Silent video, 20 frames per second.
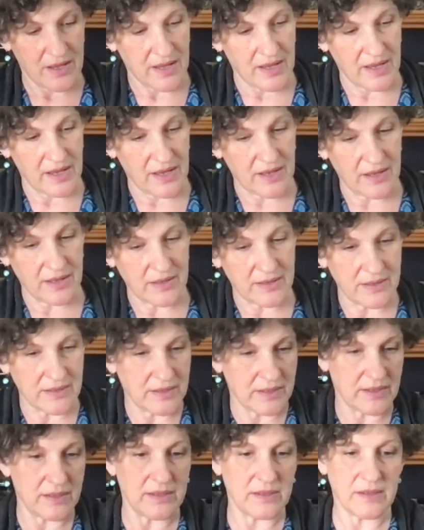And
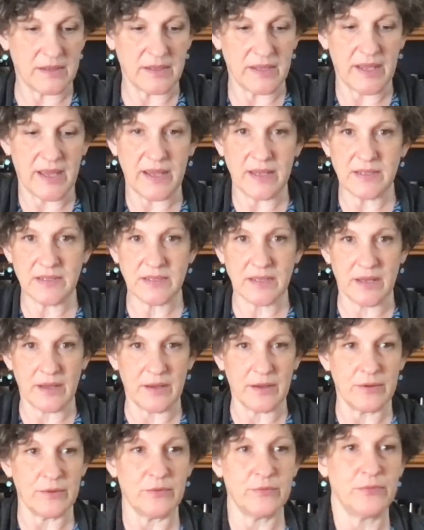in the case
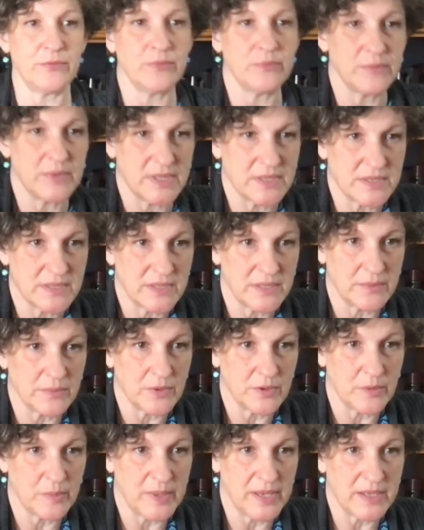of, let's see, we'll
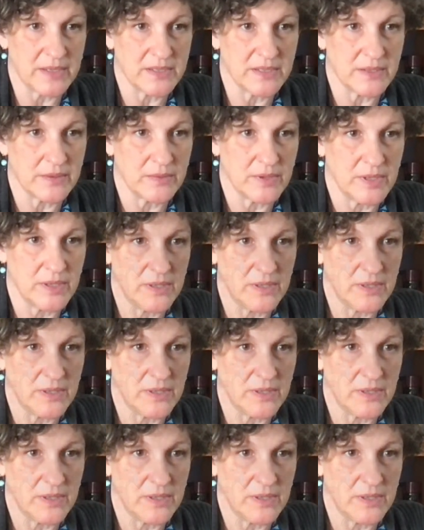go back down